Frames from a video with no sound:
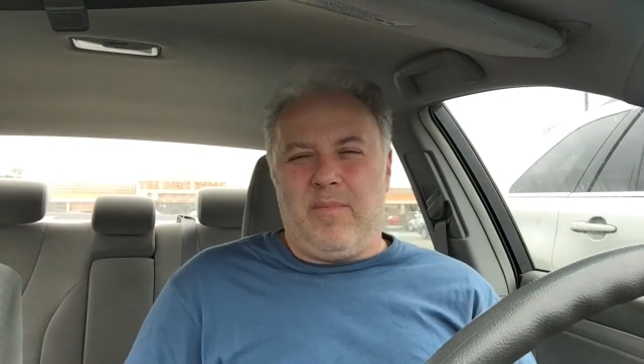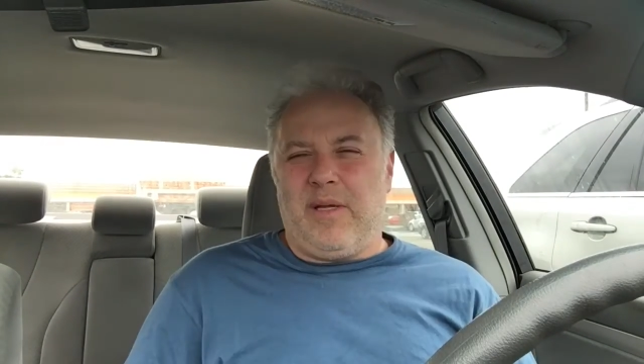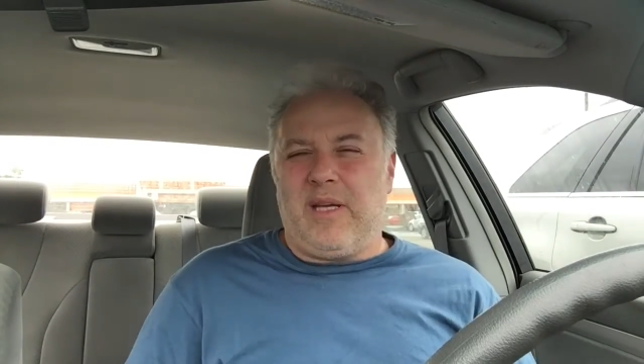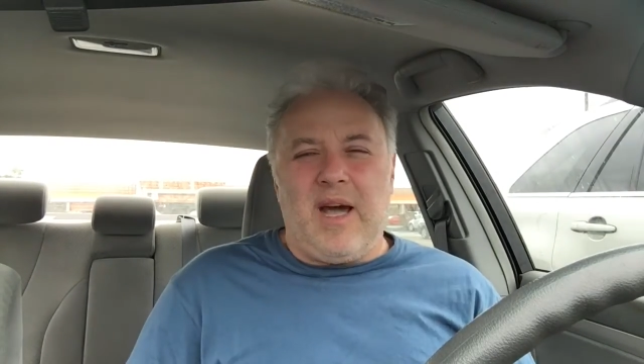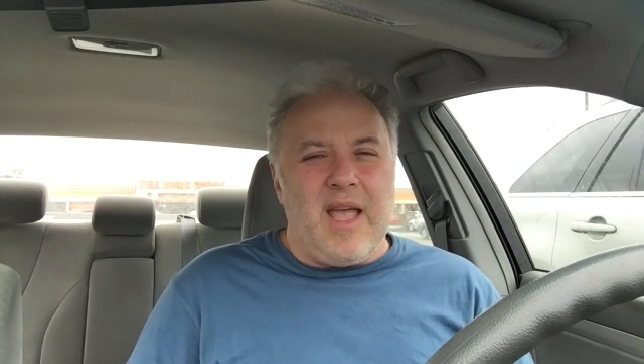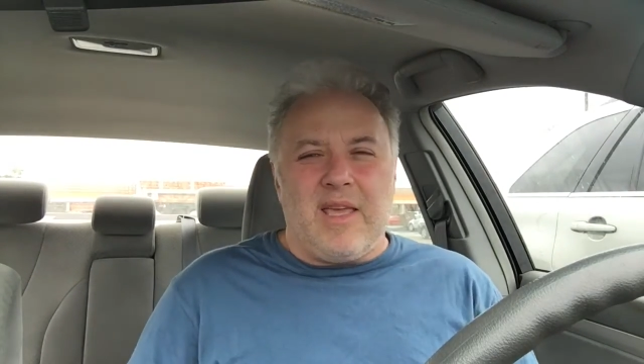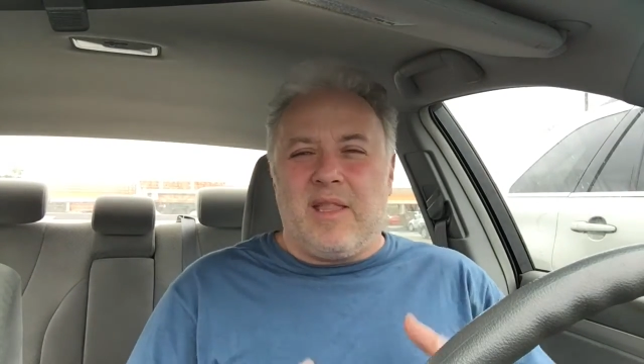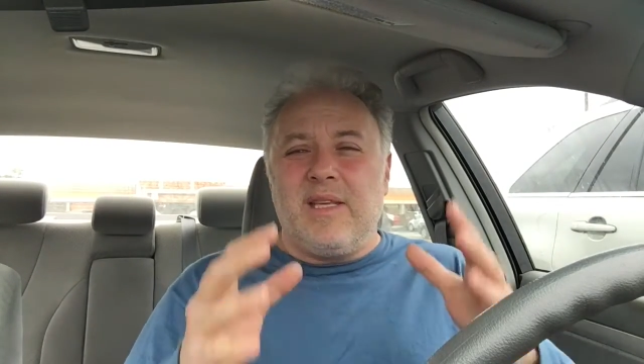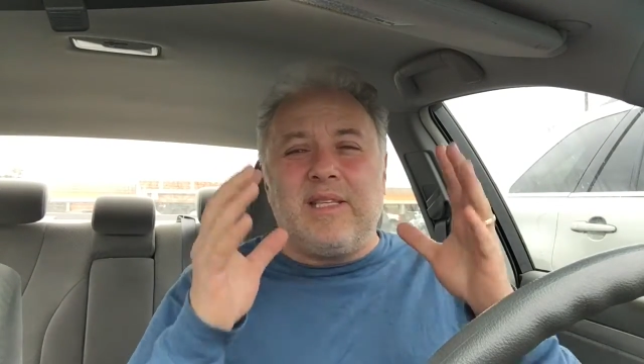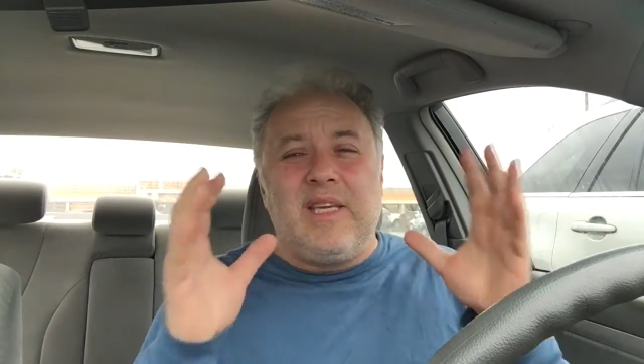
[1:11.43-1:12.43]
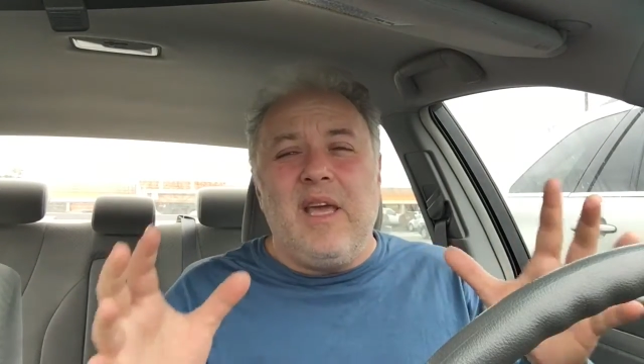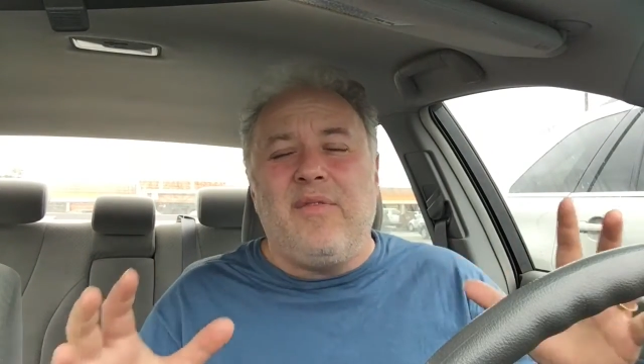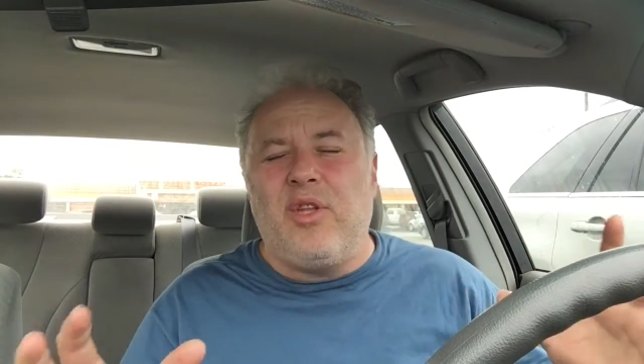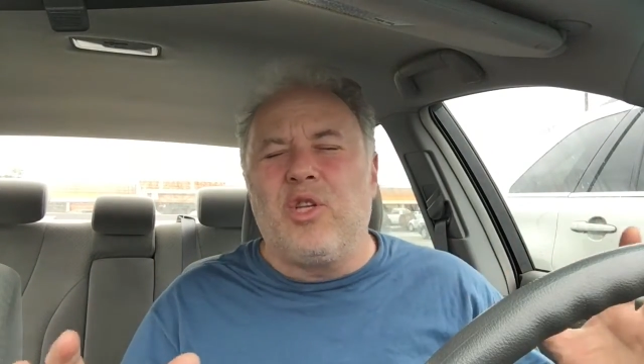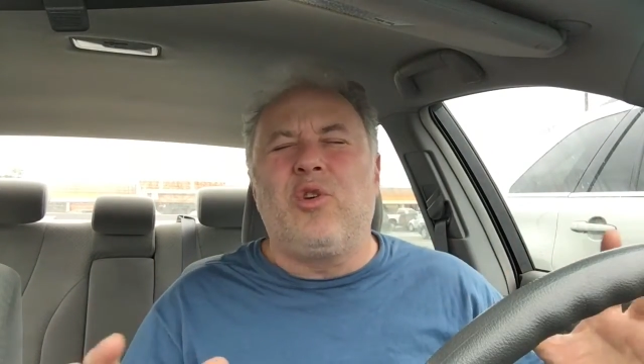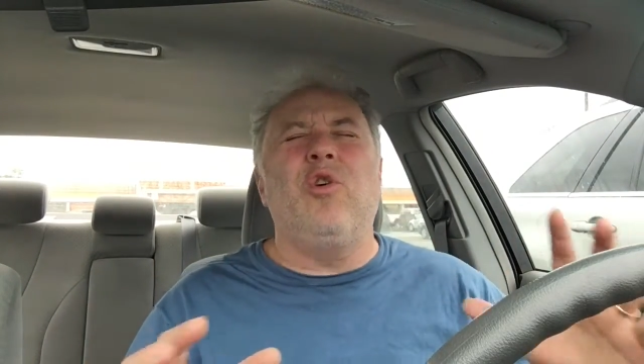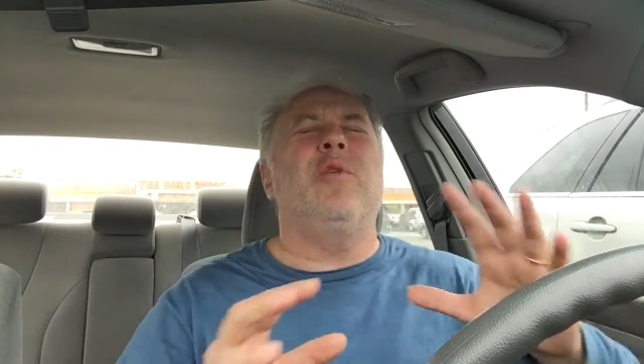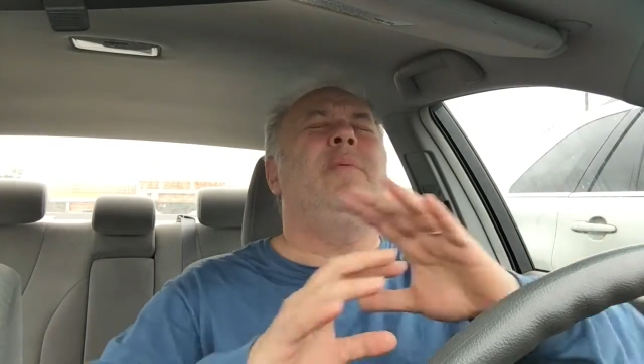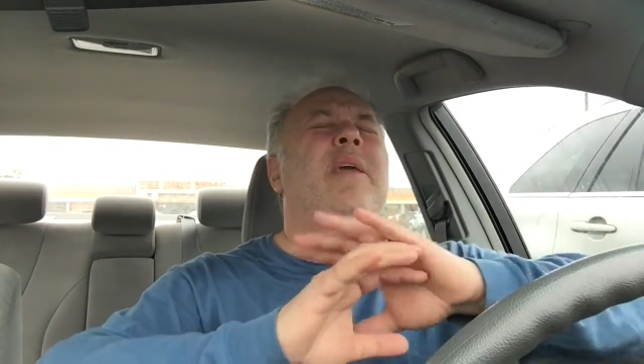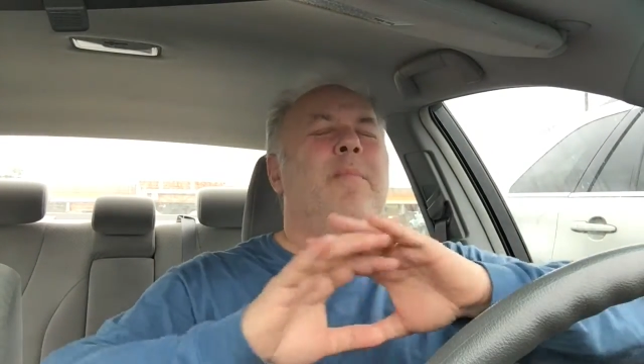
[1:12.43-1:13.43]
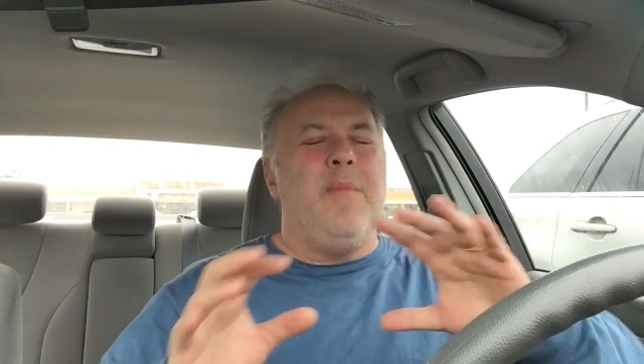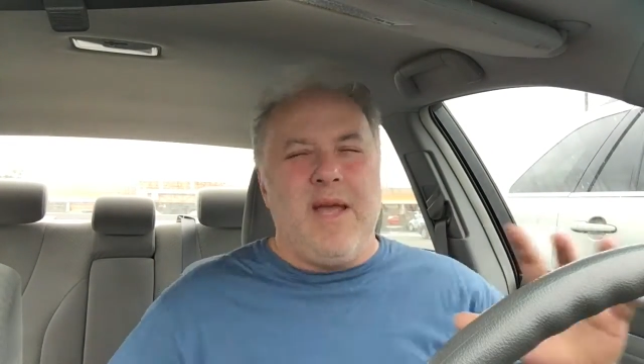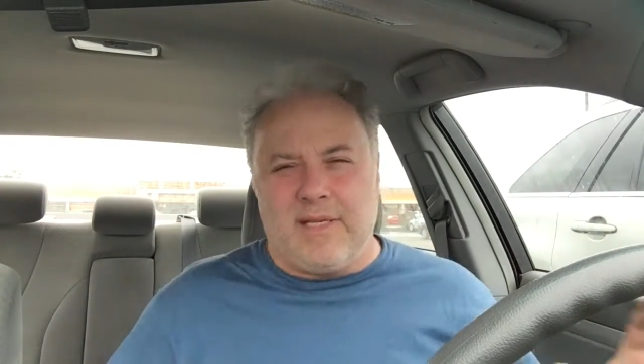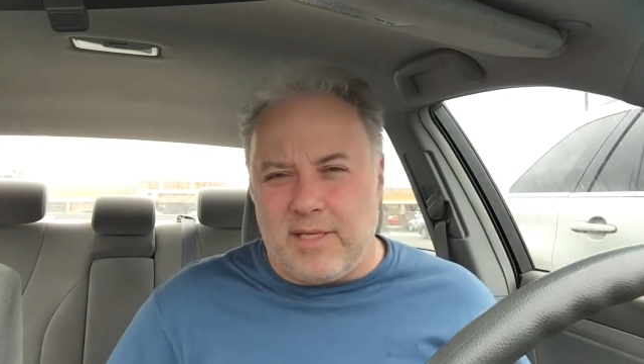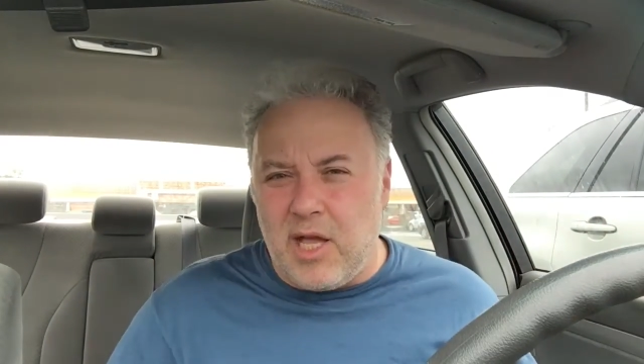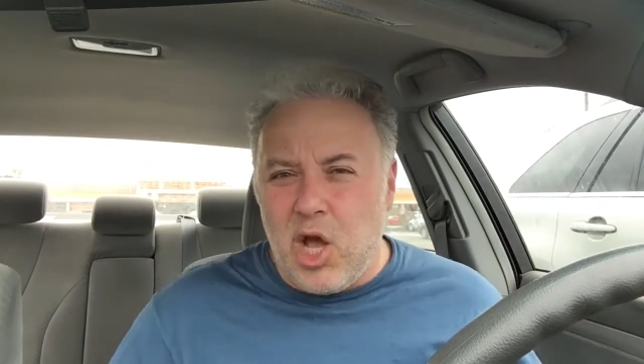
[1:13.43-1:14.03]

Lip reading: But honey, this gift is gonna be amazing.